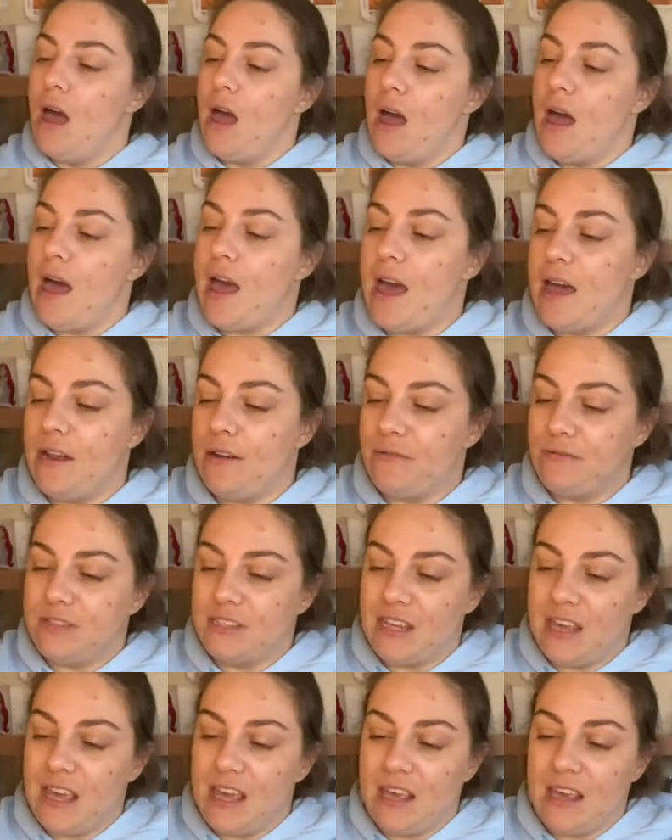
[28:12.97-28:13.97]
And
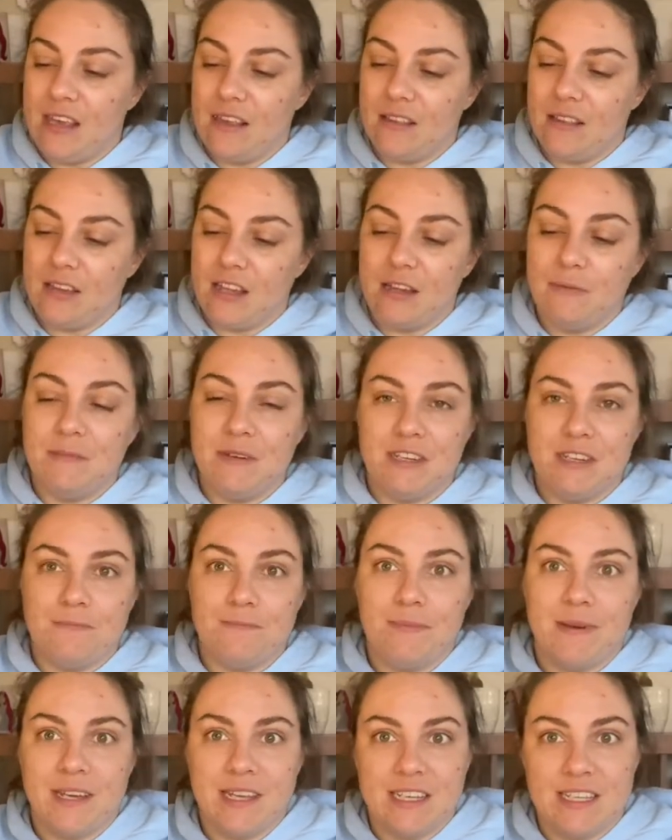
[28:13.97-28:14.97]
obviously the commission
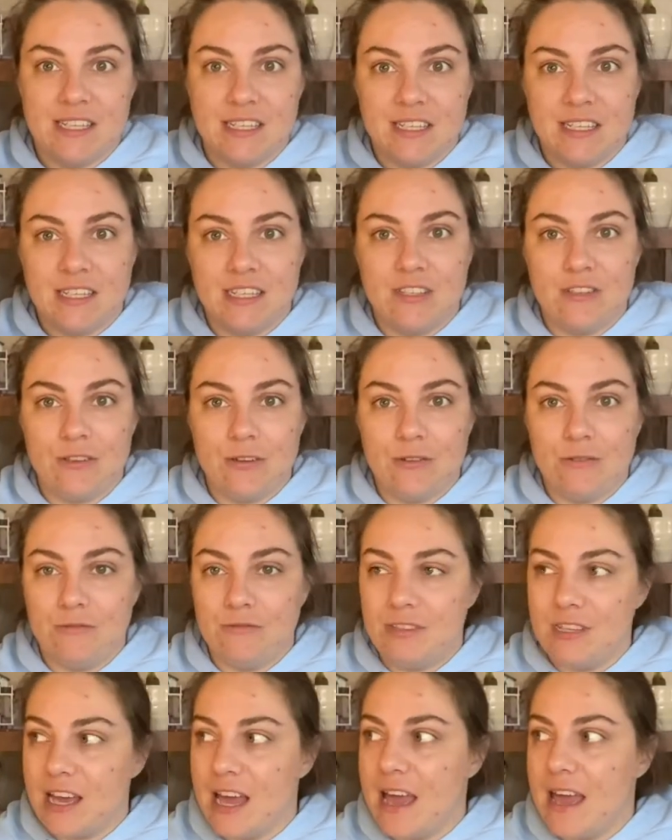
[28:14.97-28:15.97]
pieces do
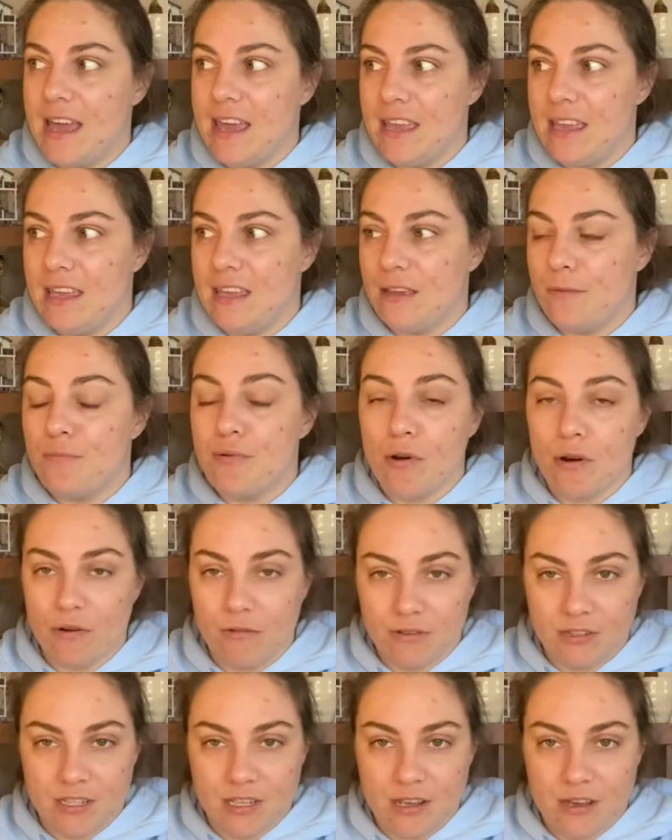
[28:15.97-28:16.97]
take
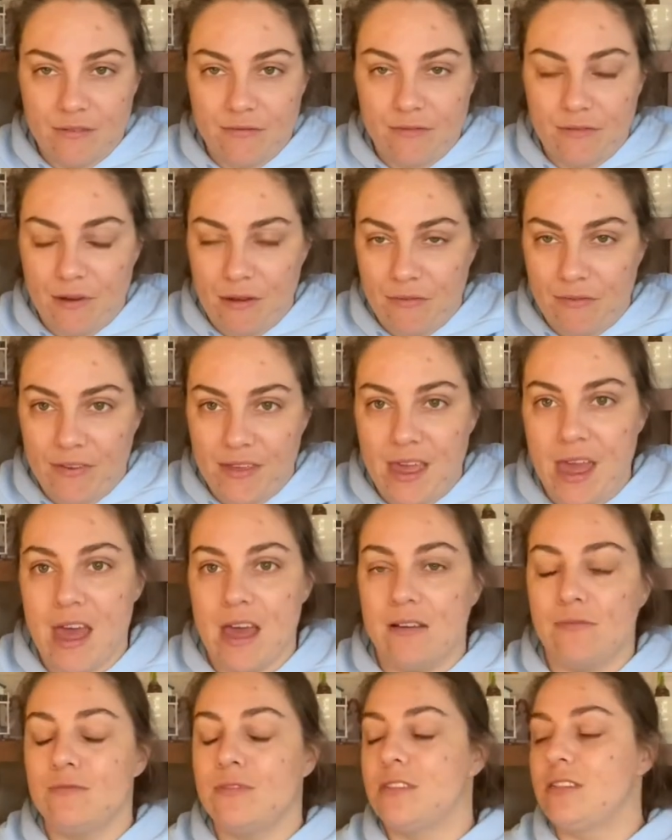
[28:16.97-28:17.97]
priority over everything
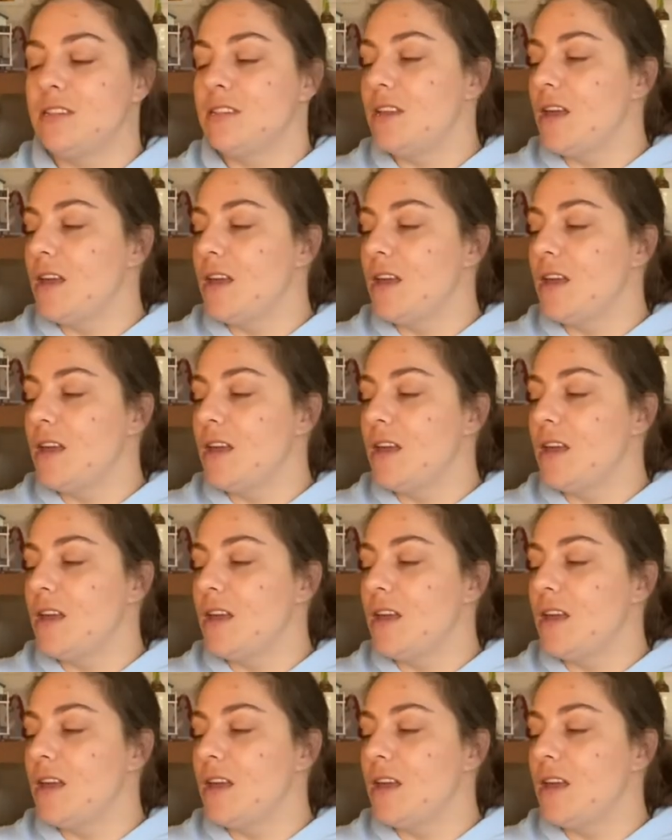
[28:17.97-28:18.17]
else.